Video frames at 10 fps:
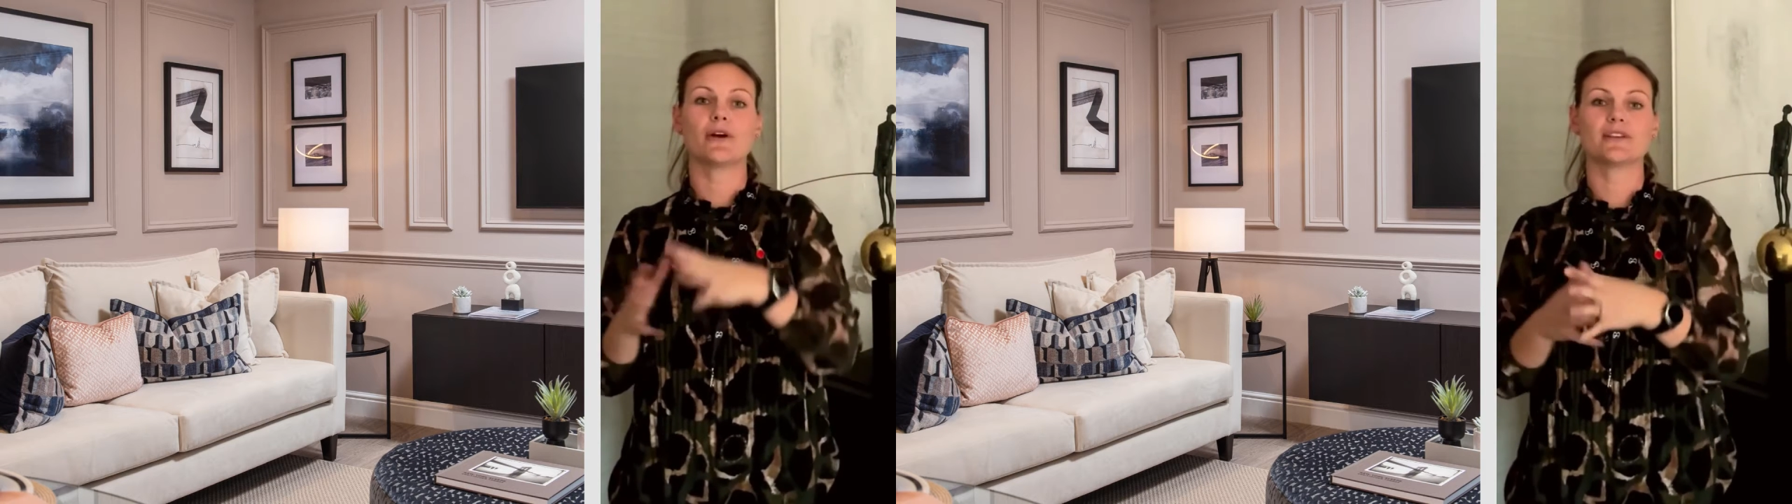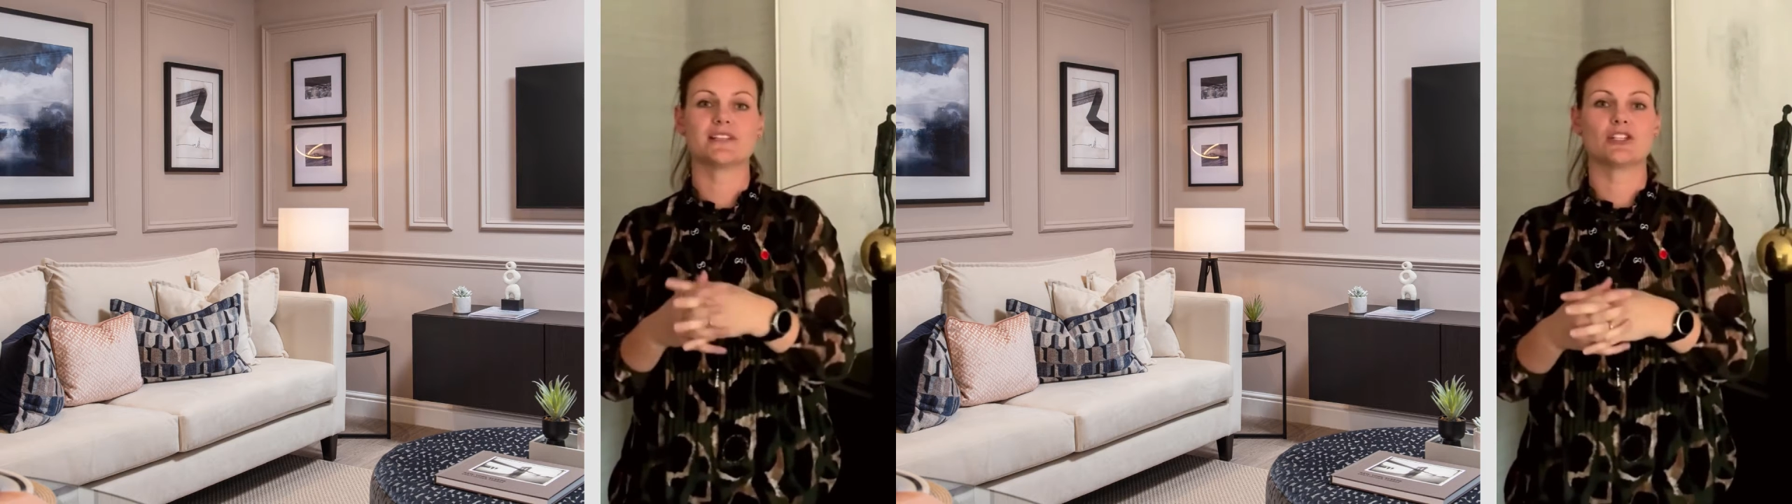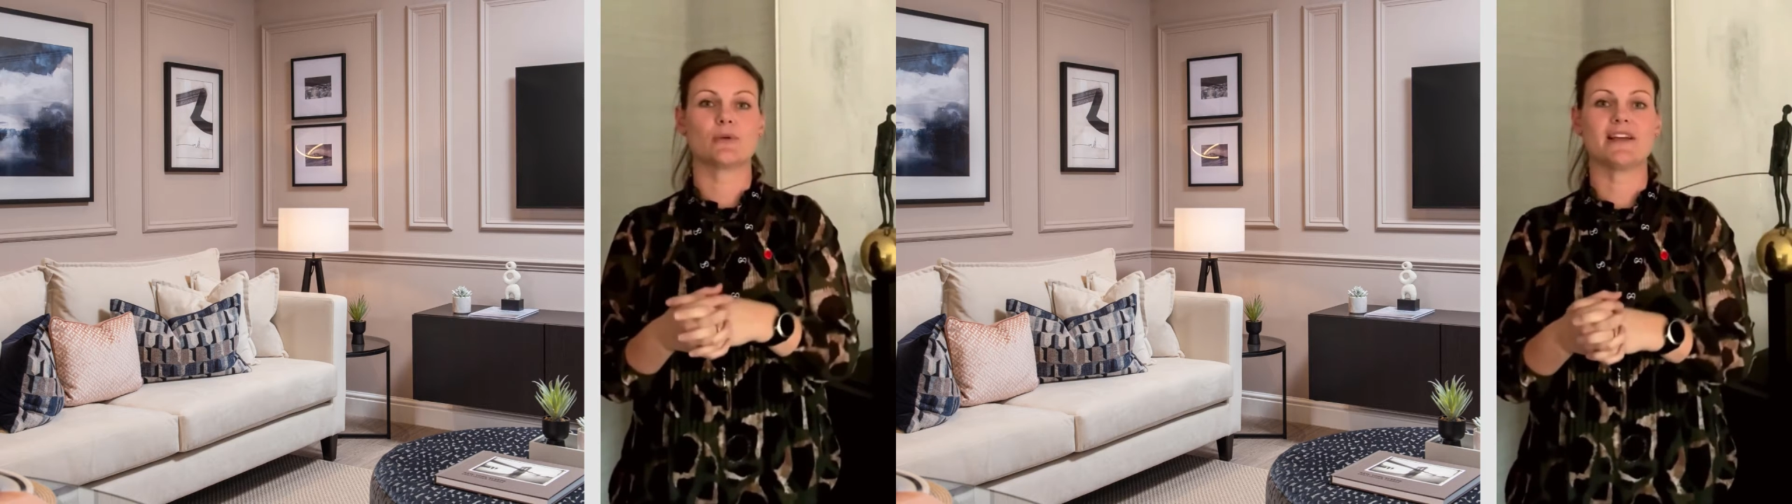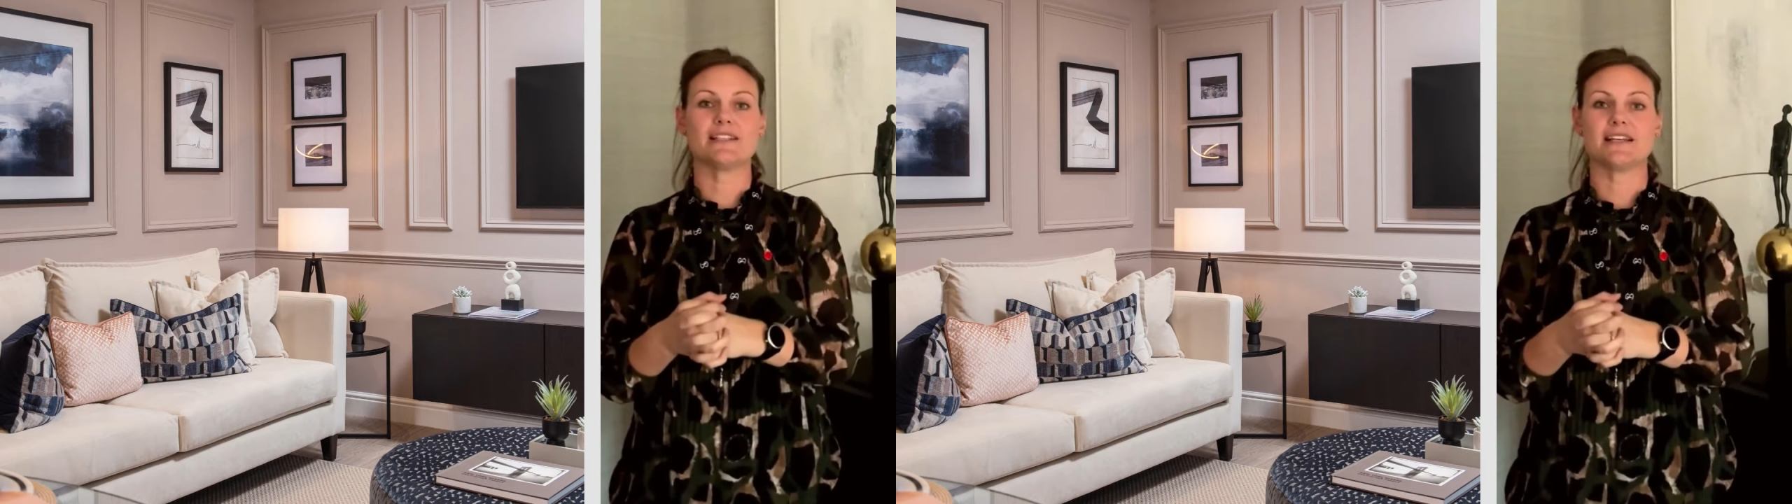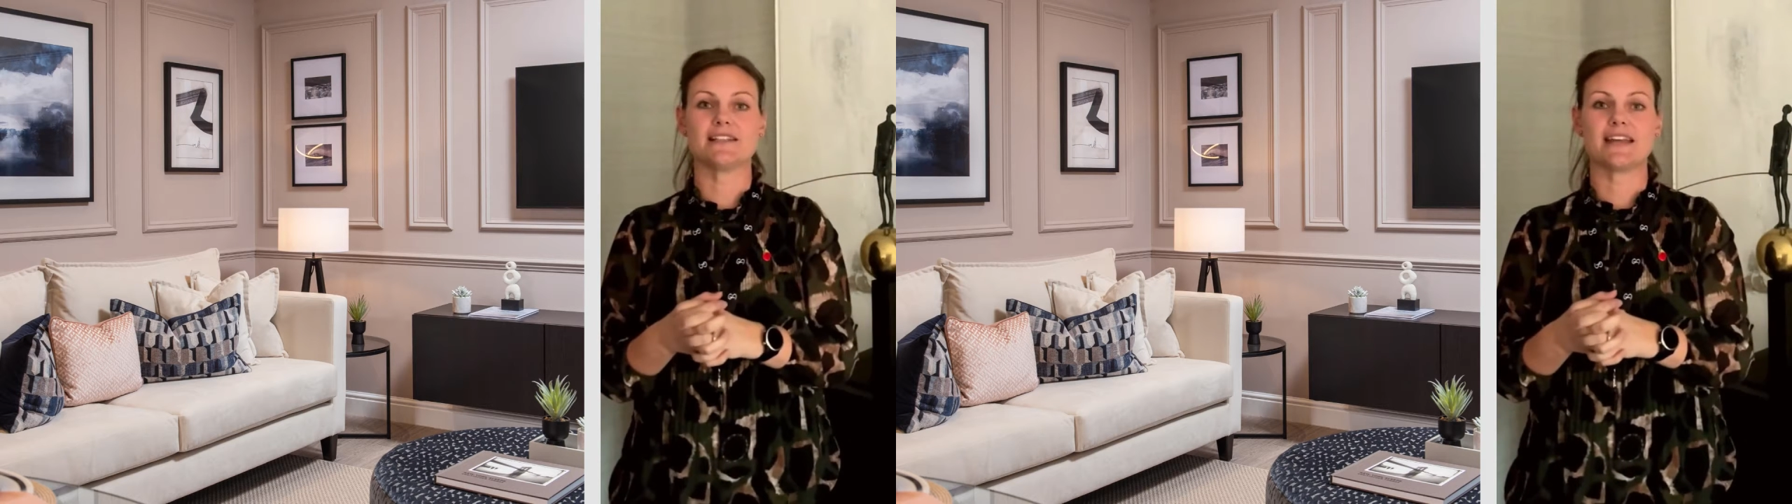
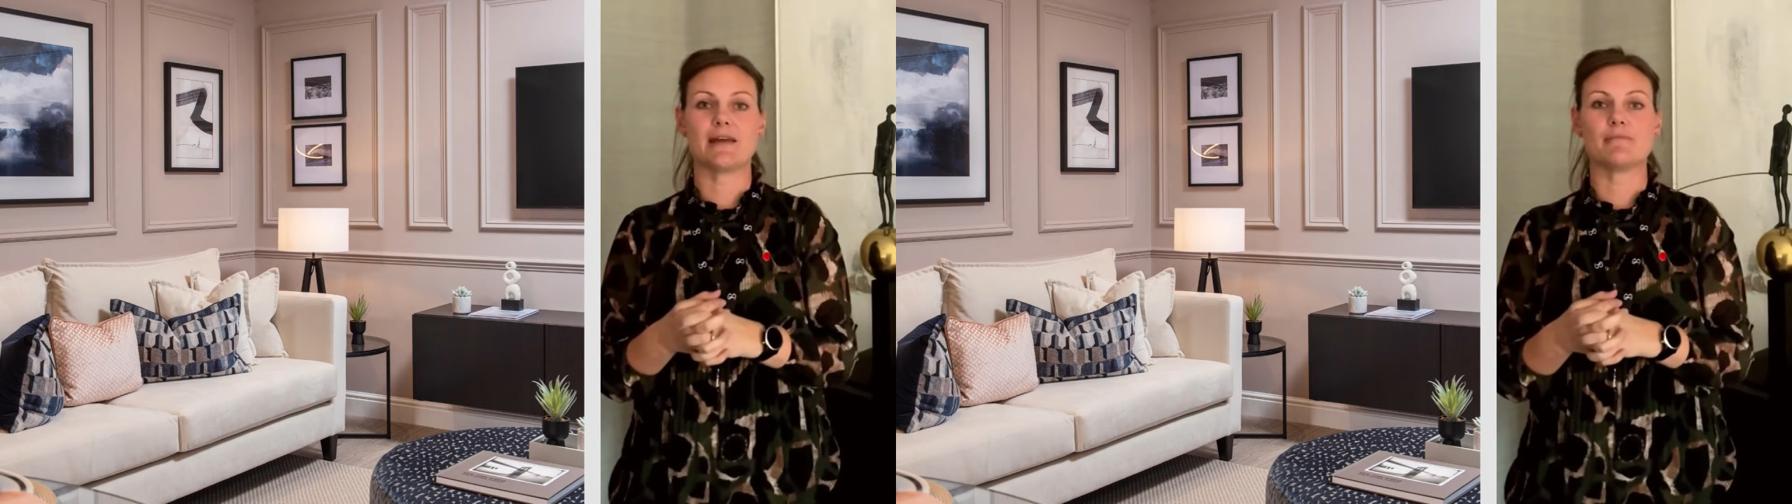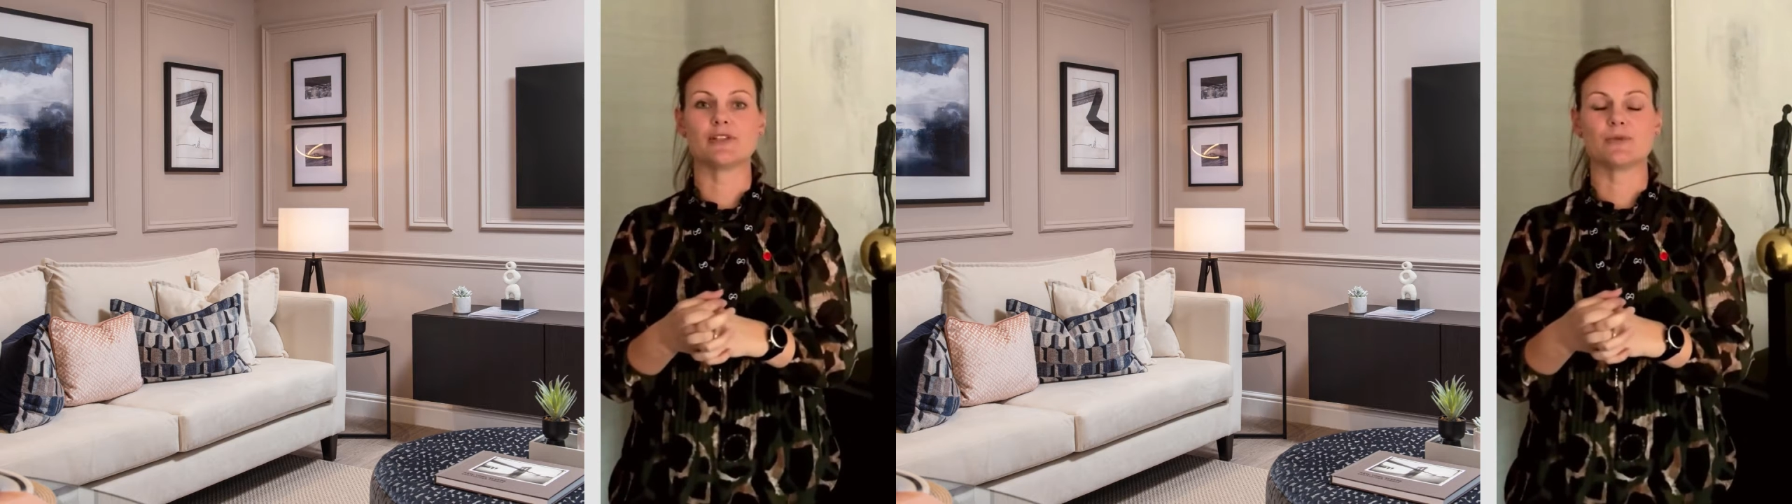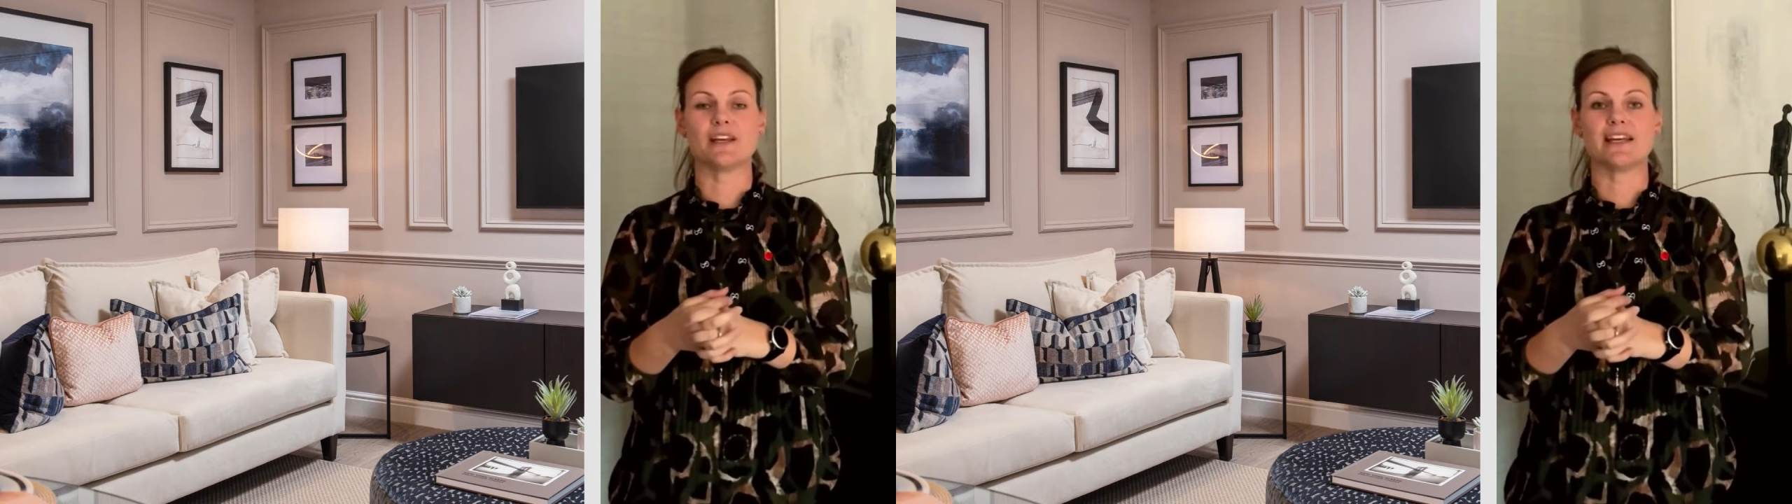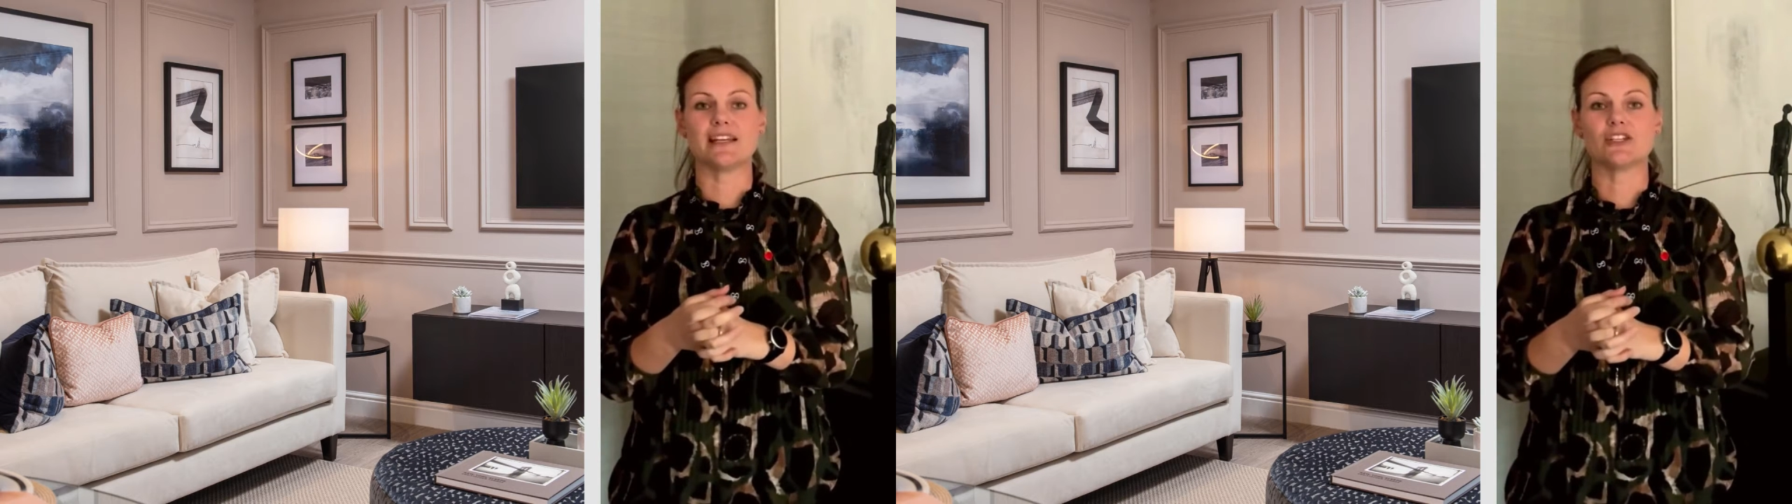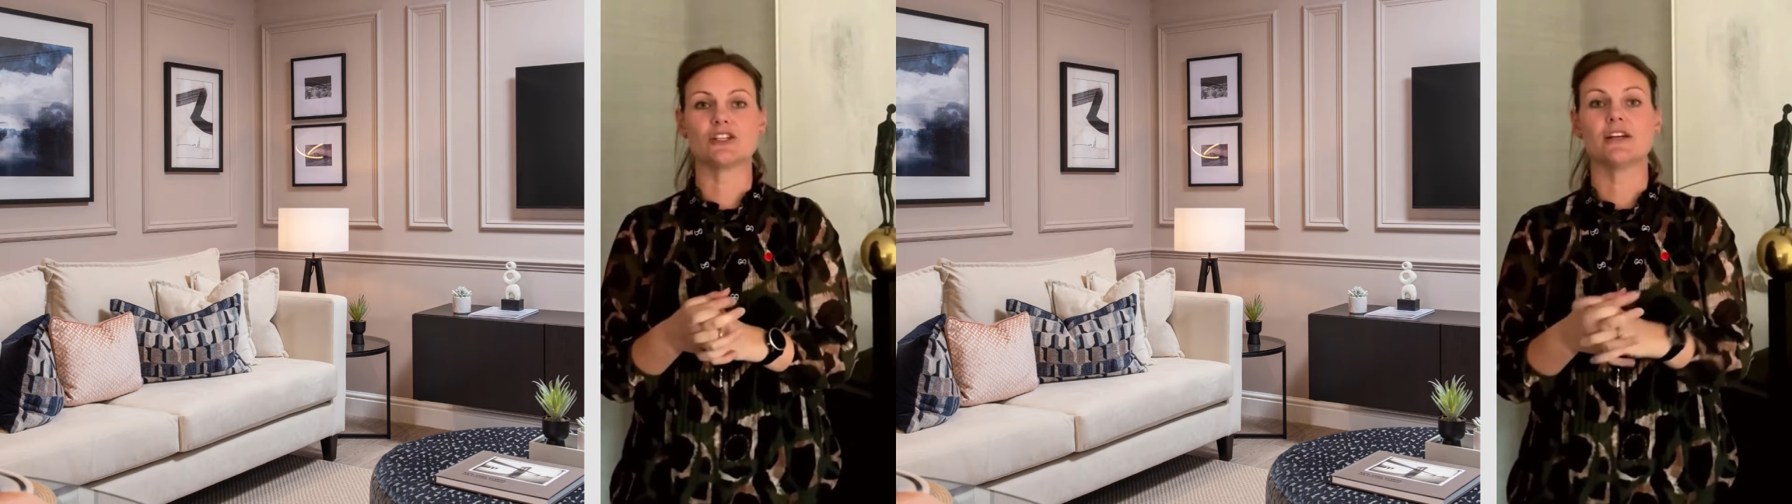situated in between each